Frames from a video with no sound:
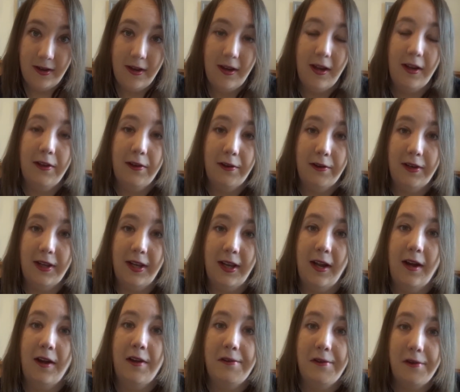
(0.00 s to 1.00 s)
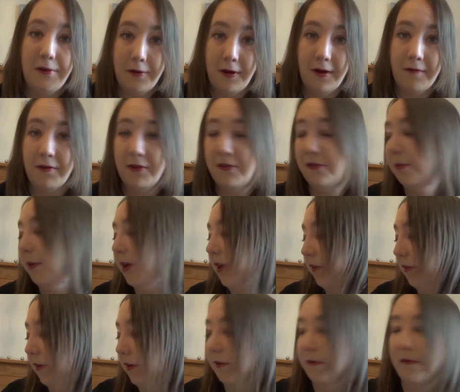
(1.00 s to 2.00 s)
and luckily I do have a sweet
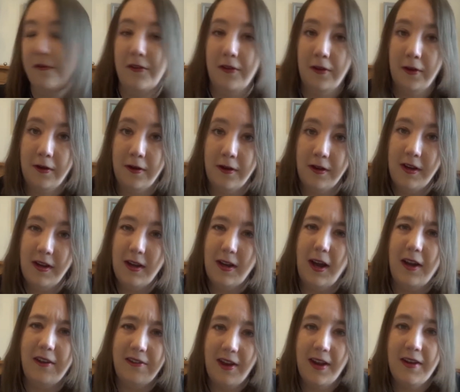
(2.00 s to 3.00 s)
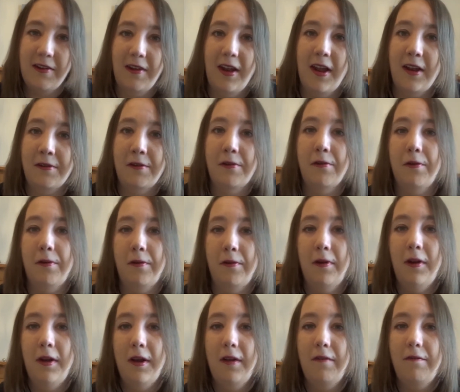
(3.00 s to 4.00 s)
tooth, so I tend to handle
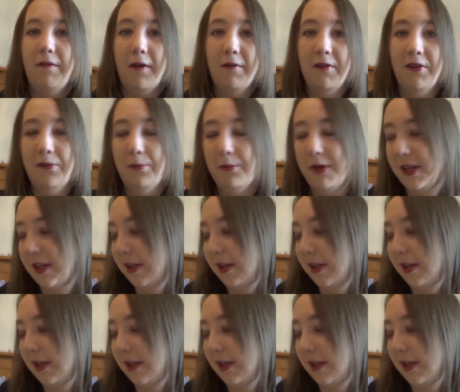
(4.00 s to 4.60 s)
very sweet